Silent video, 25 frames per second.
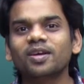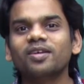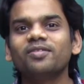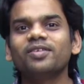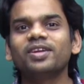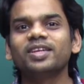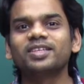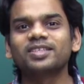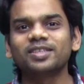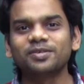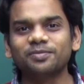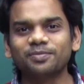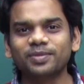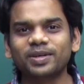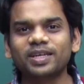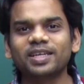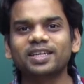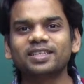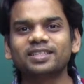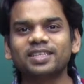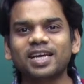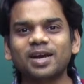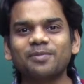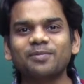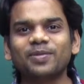Very simple
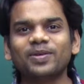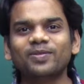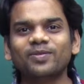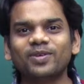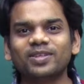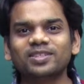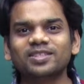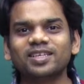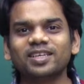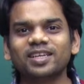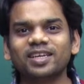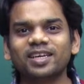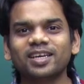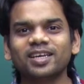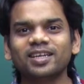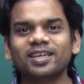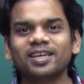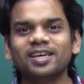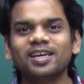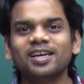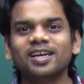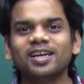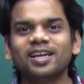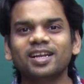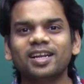example once again.
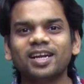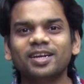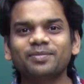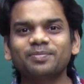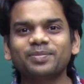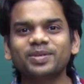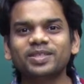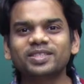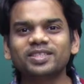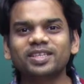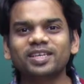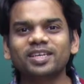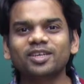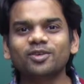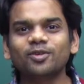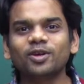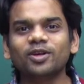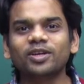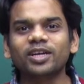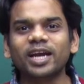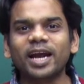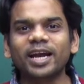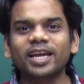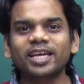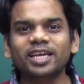Let me say you are
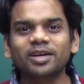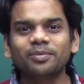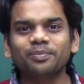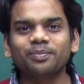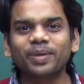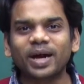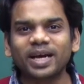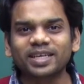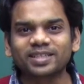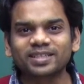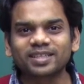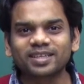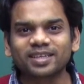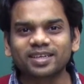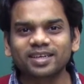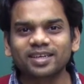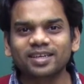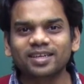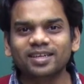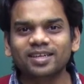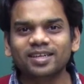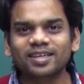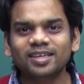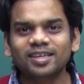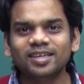riding a
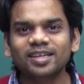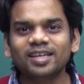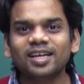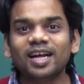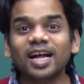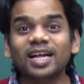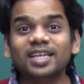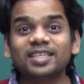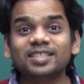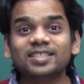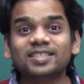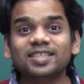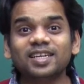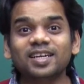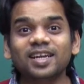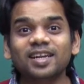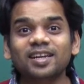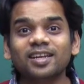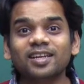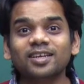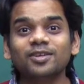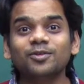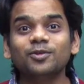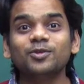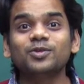bicycle and
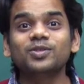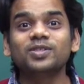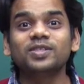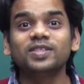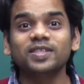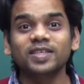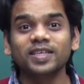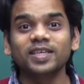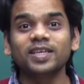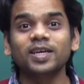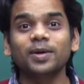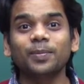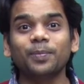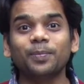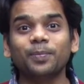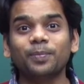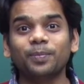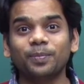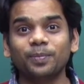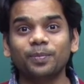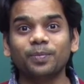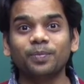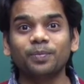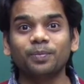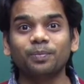suddenly you see a
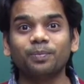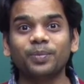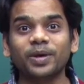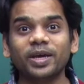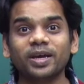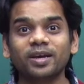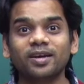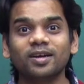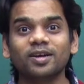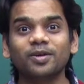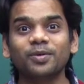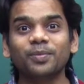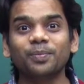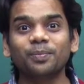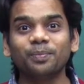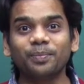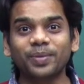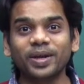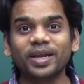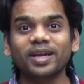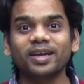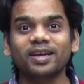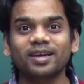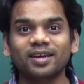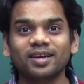big
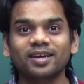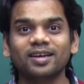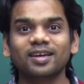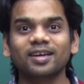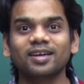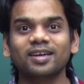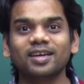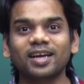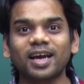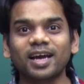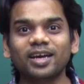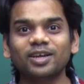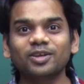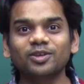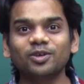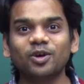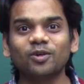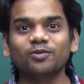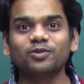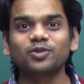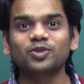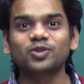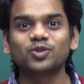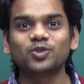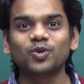brick kind
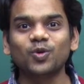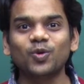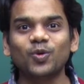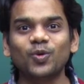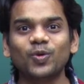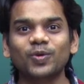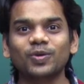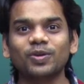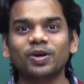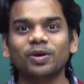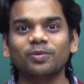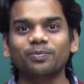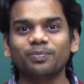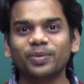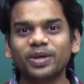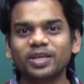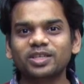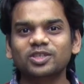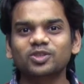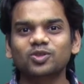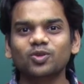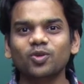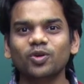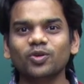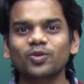of stone, a big
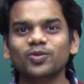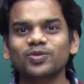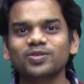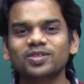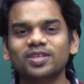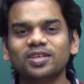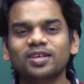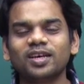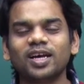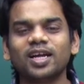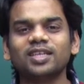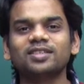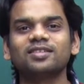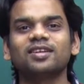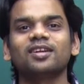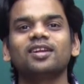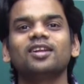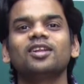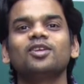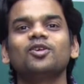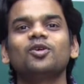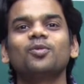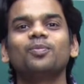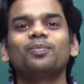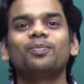stone you see, and
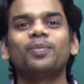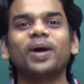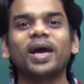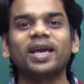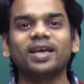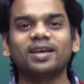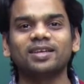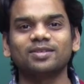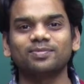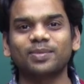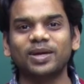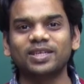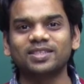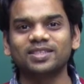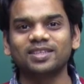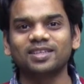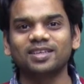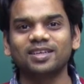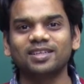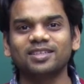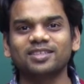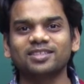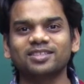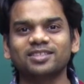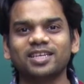suddenly your
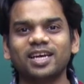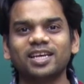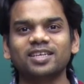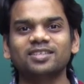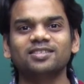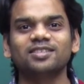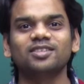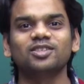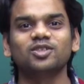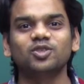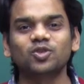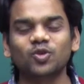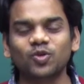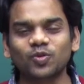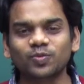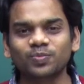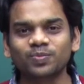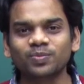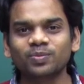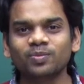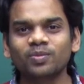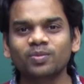bicycle strikes the stone.